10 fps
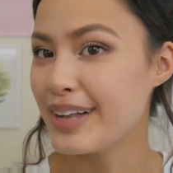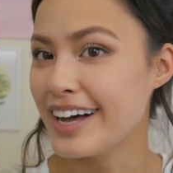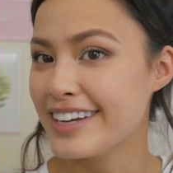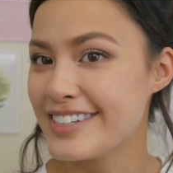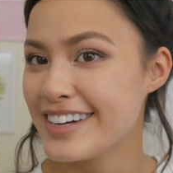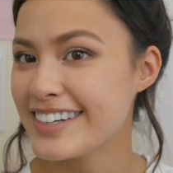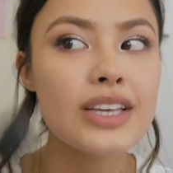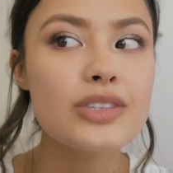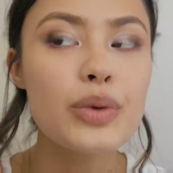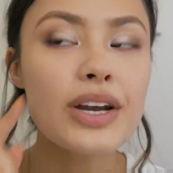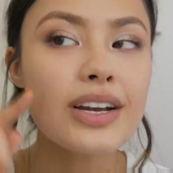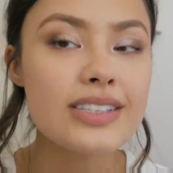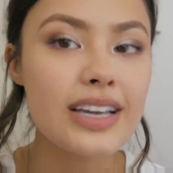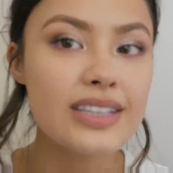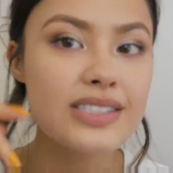blush. It's weird because
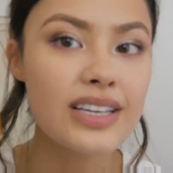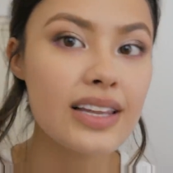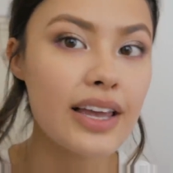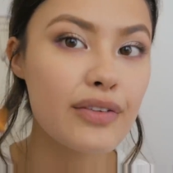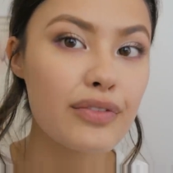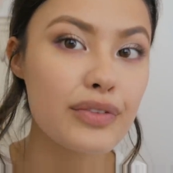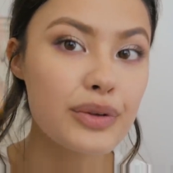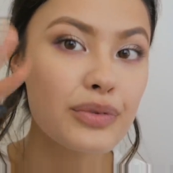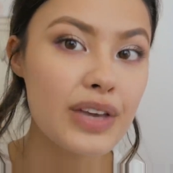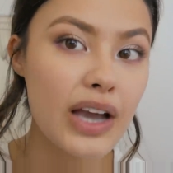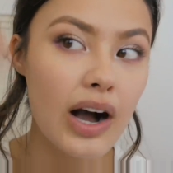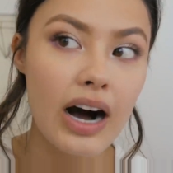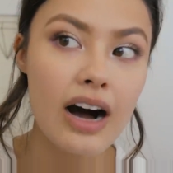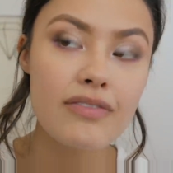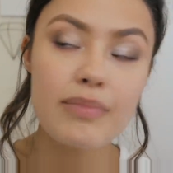I can see it like floofing
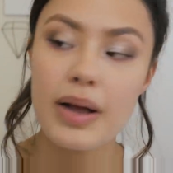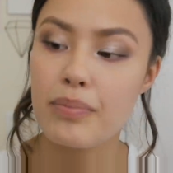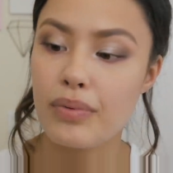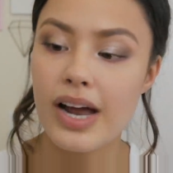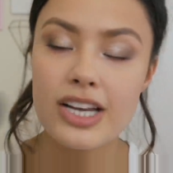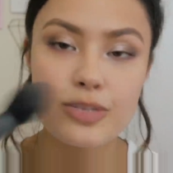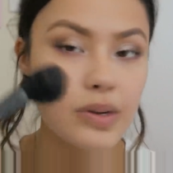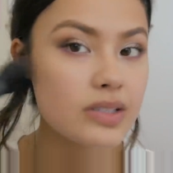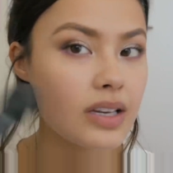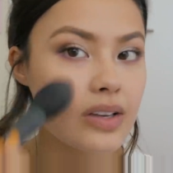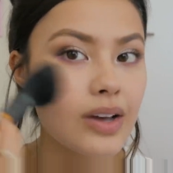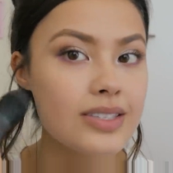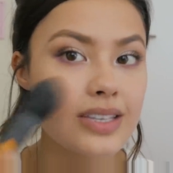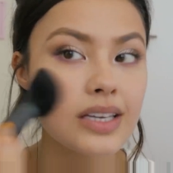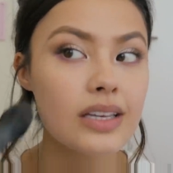off my brush, but it's like not
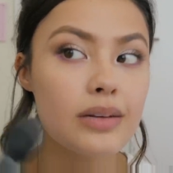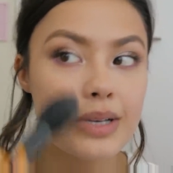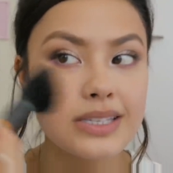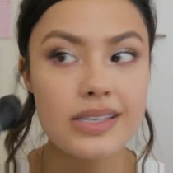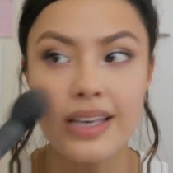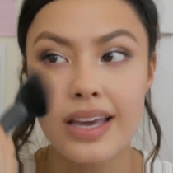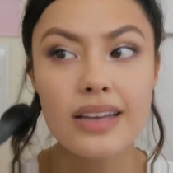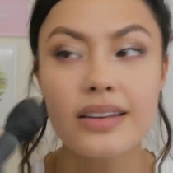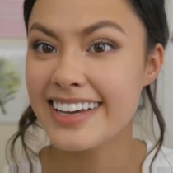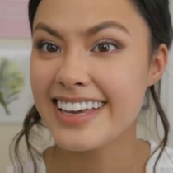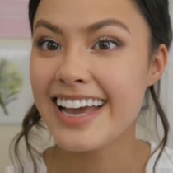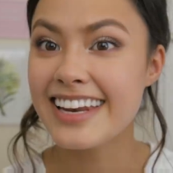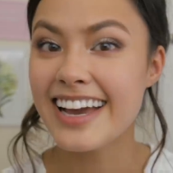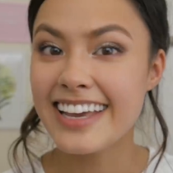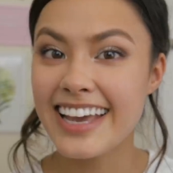sticking to my skin. Again,
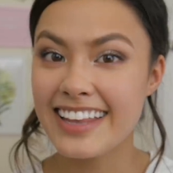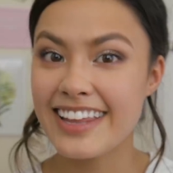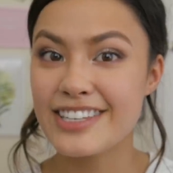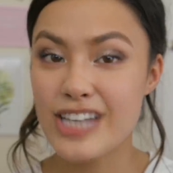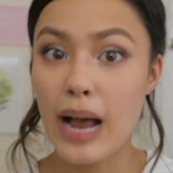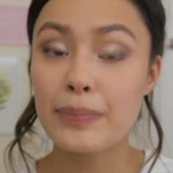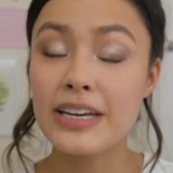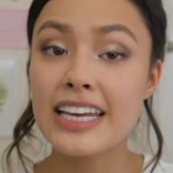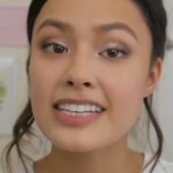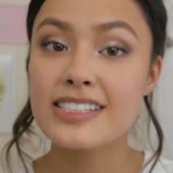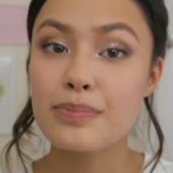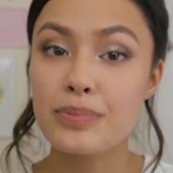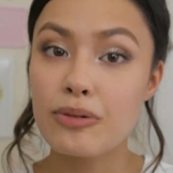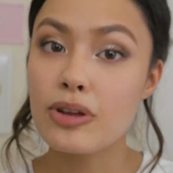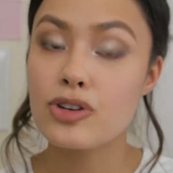I get like Japanese
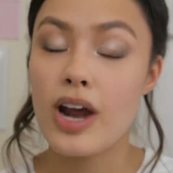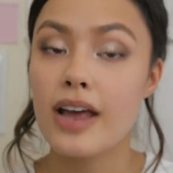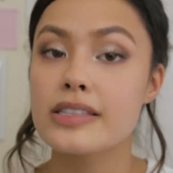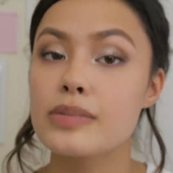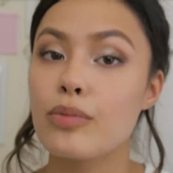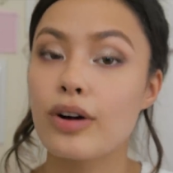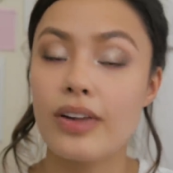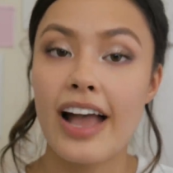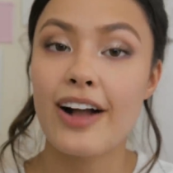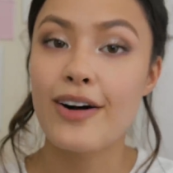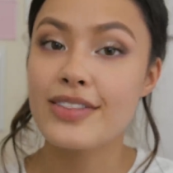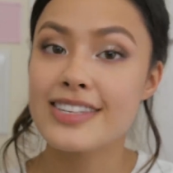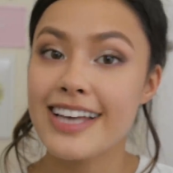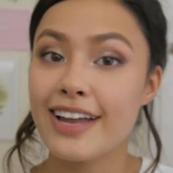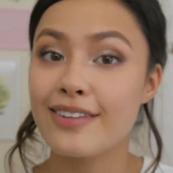beauty trends more lie on the
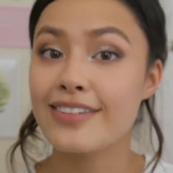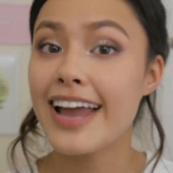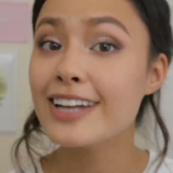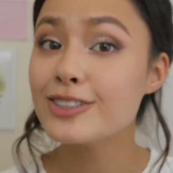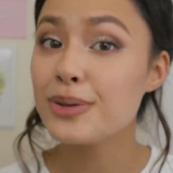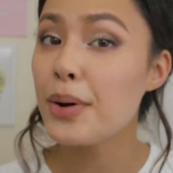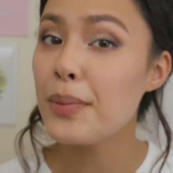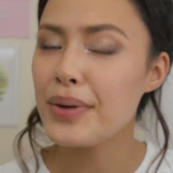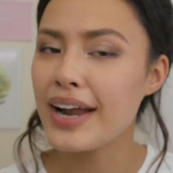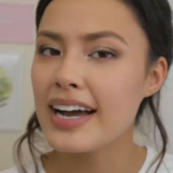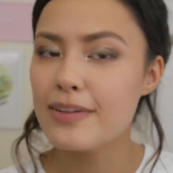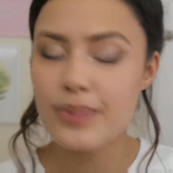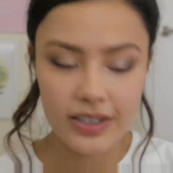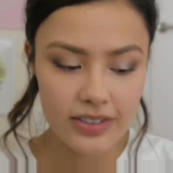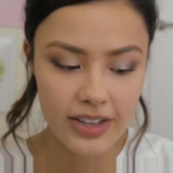side of natural, but I have
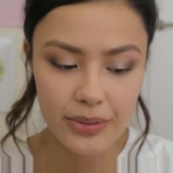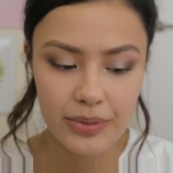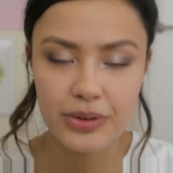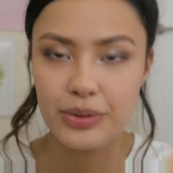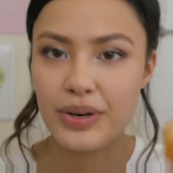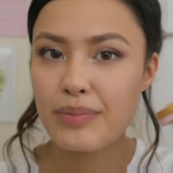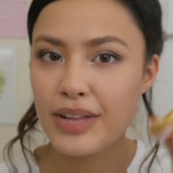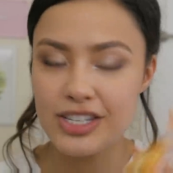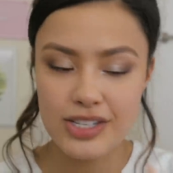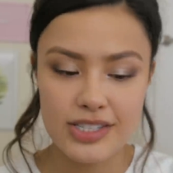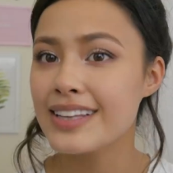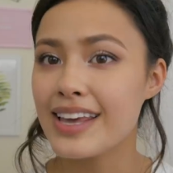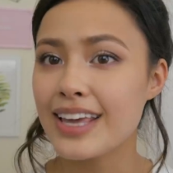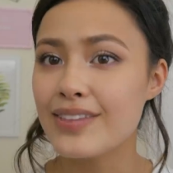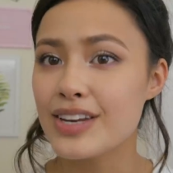better luck with Korean blushes.
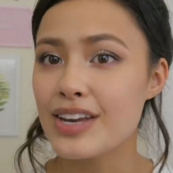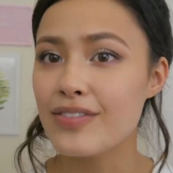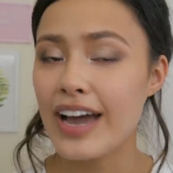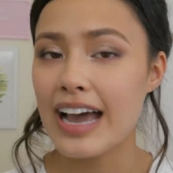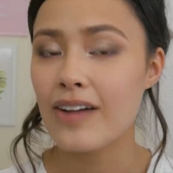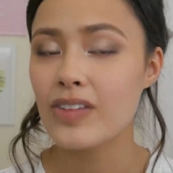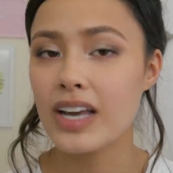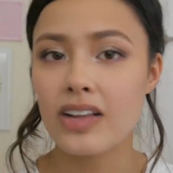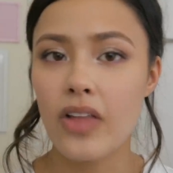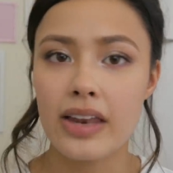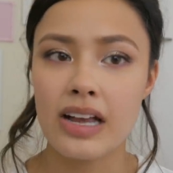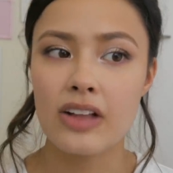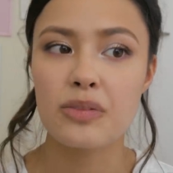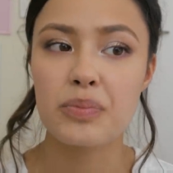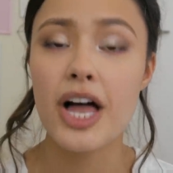Like even if I have like a light
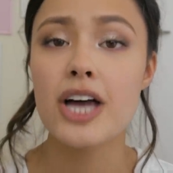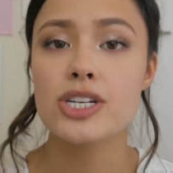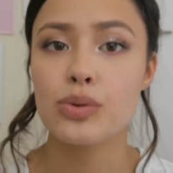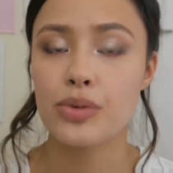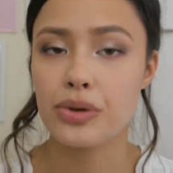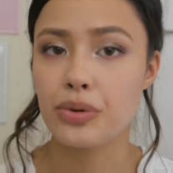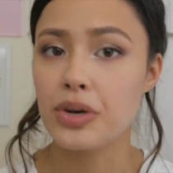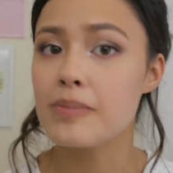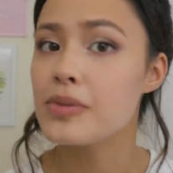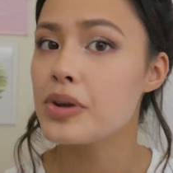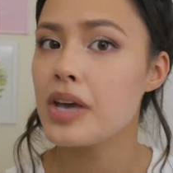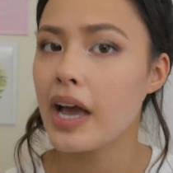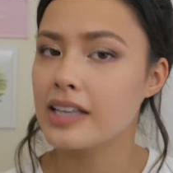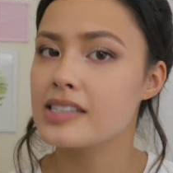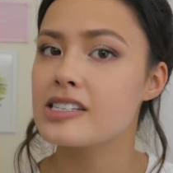colored blush with Korean beauty,
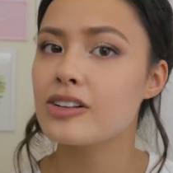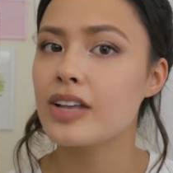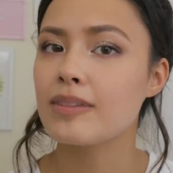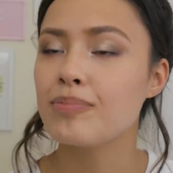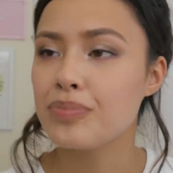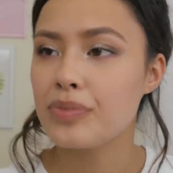I can still like